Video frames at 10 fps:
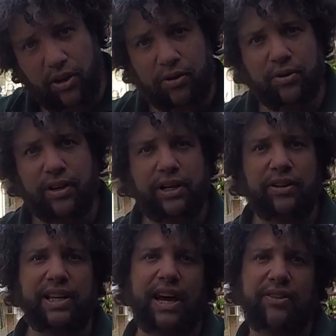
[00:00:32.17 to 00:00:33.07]
concrete
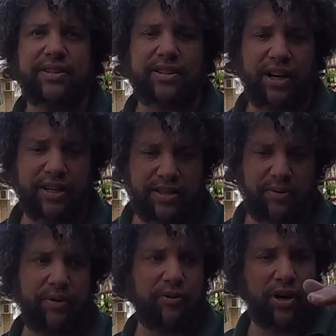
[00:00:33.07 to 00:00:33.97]
on the other side. So
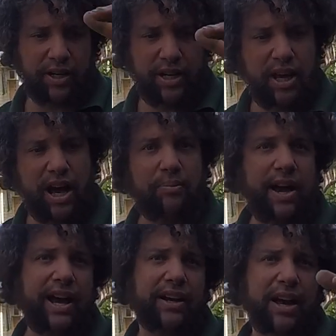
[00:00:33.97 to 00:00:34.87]
we've got
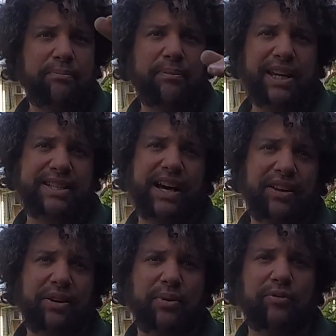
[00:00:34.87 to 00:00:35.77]
about a meter
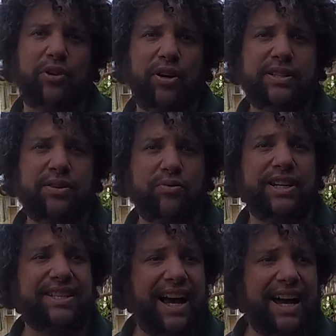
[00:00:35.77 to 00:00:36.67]
that we've got to
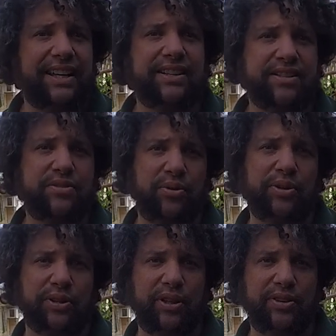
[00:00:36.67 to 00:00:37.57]
retain the
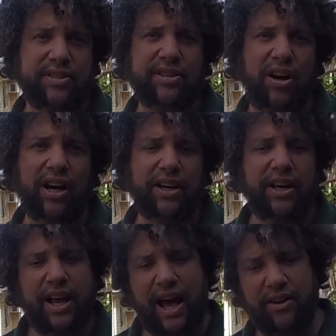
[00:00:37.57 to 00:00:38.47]
soil on the side
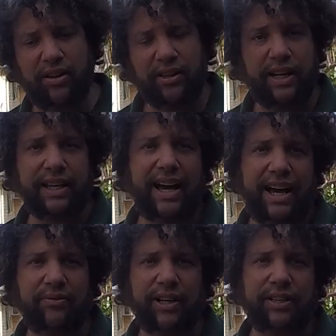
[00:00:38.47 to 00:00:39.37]
and not let it
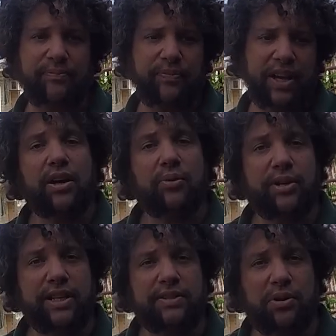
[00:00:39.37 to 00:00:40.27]
cave in.
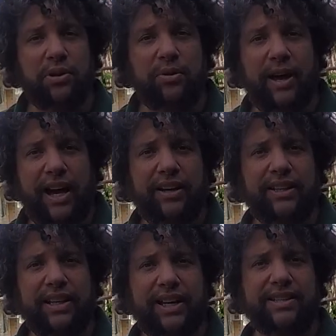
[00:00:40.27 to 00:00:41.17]
We did talk about in
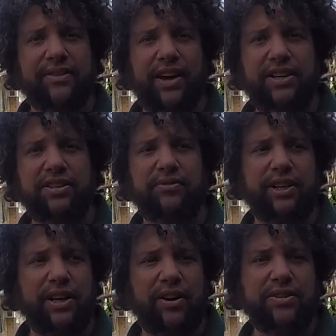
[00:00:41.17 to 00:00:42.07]
the excavation
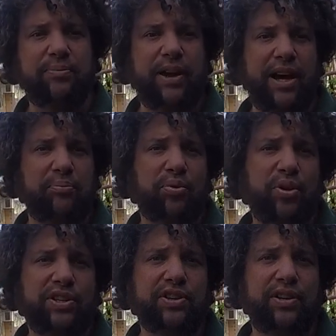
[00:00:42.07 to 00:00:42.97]
videos about
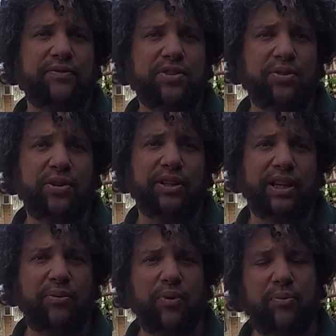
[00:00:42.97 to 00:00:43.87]
pressure of soil,
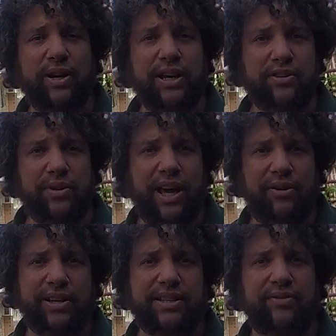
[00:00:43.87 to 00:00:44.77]
and when we're doing
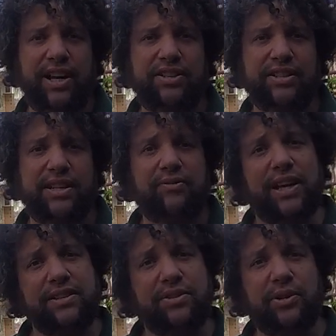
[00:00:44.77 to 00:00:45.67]
our excavations, if
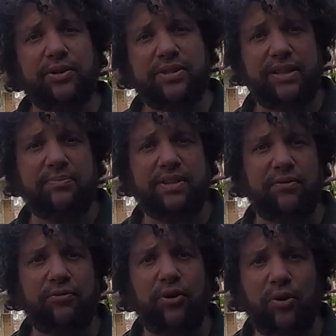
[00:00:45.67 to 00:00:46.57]
that soil slips
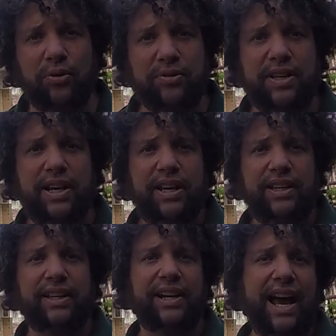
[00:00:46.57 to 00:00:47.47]
and falls,
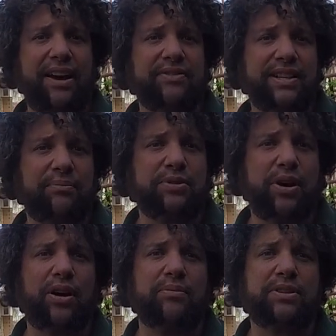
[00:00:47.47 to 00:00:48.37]
you can have
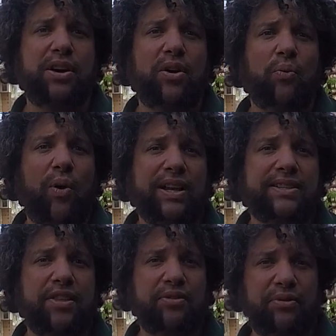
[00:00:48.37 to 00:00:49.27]
sometimes 1
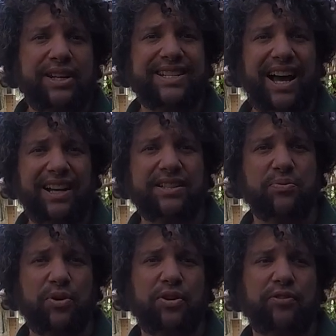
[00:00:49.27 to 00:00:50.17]
to 3 tons
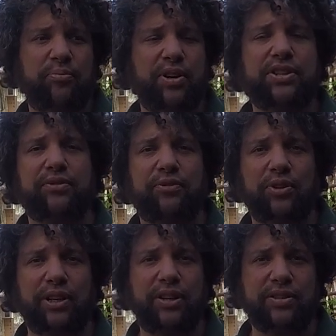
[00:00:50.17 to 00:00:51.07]
worth of pressure
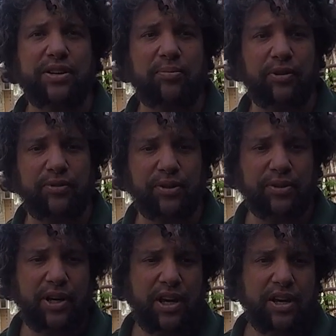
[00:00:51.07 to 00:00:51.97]
falling on top of you.
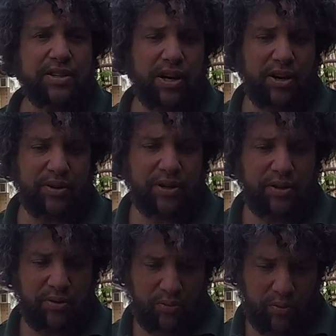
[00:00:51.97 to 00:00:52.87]
So
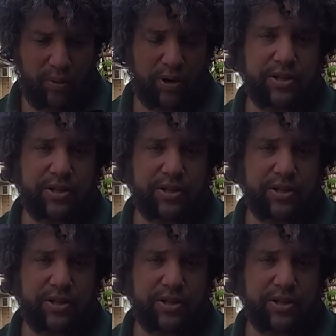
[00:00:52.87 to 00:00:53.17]
when we're